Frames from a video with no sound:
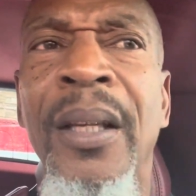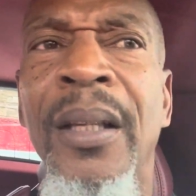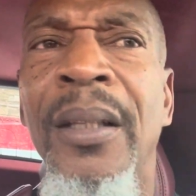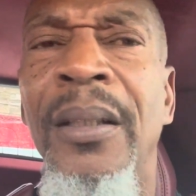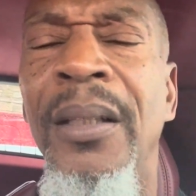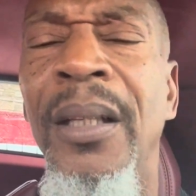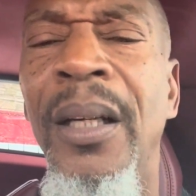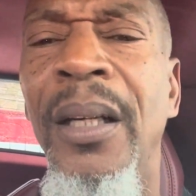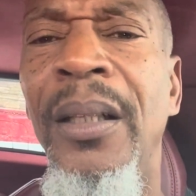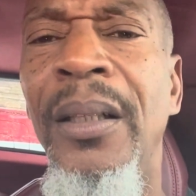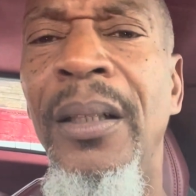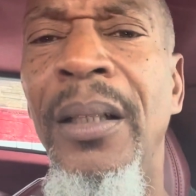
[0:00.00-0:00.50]

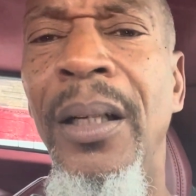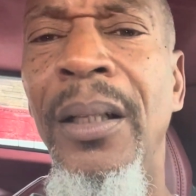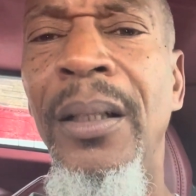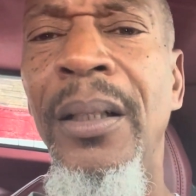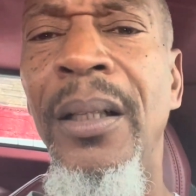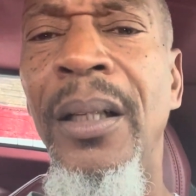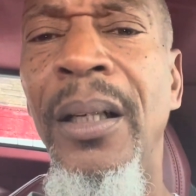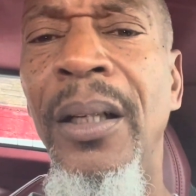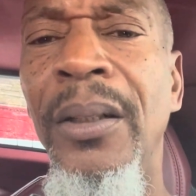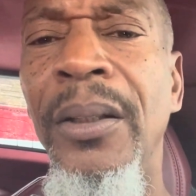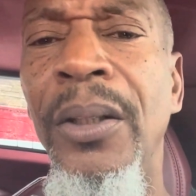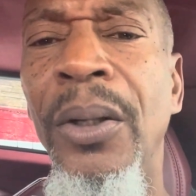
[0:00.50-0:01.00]

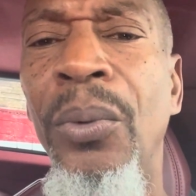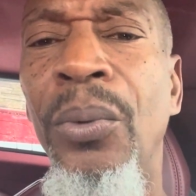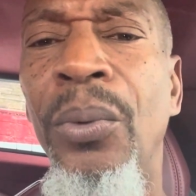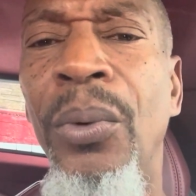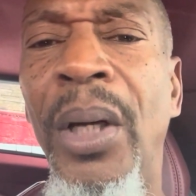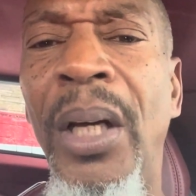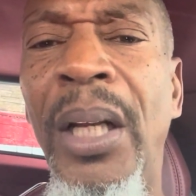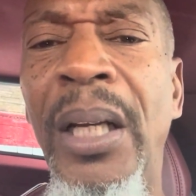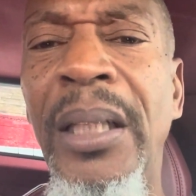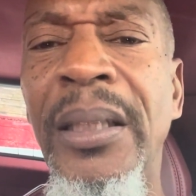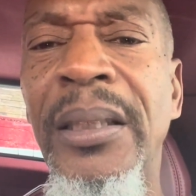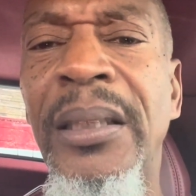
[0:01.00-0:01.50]
The
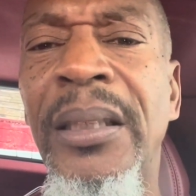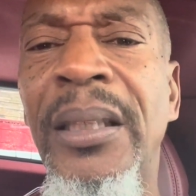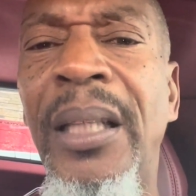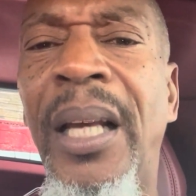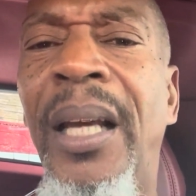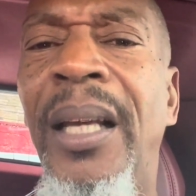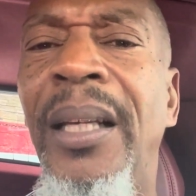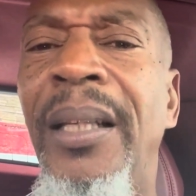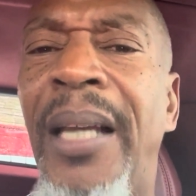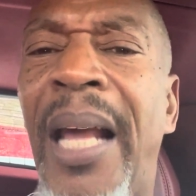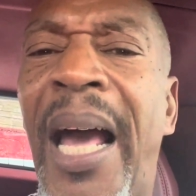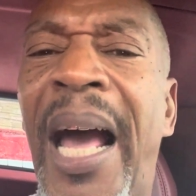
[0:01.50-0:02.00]
real
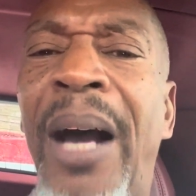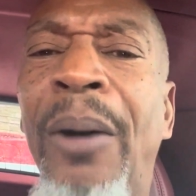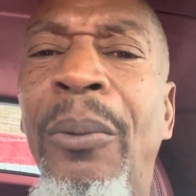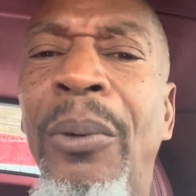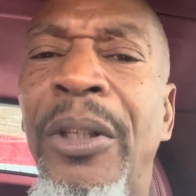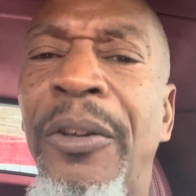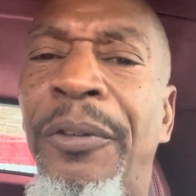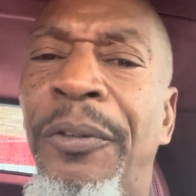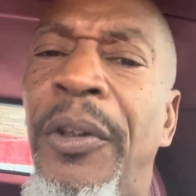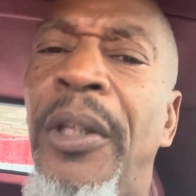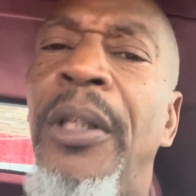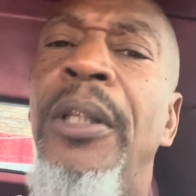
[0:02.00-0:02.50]
estate, that
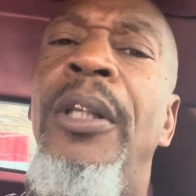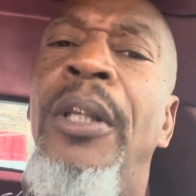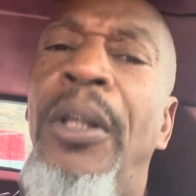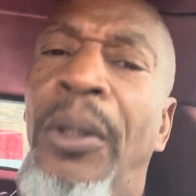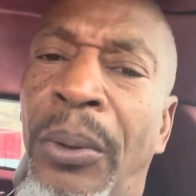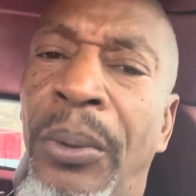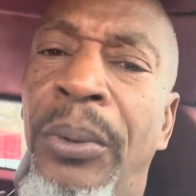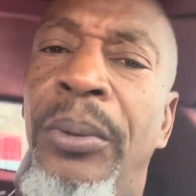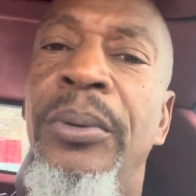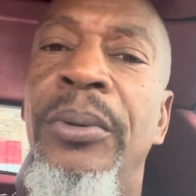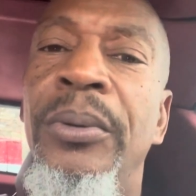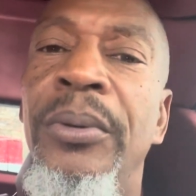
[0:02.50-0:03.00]
was for
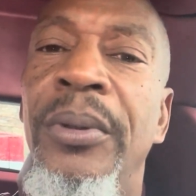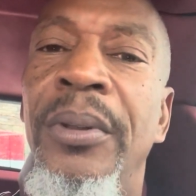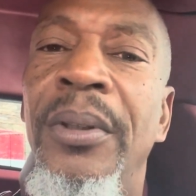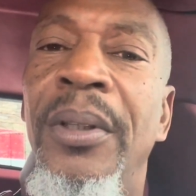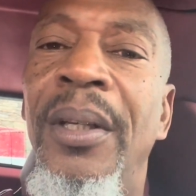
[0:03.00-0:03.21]
you.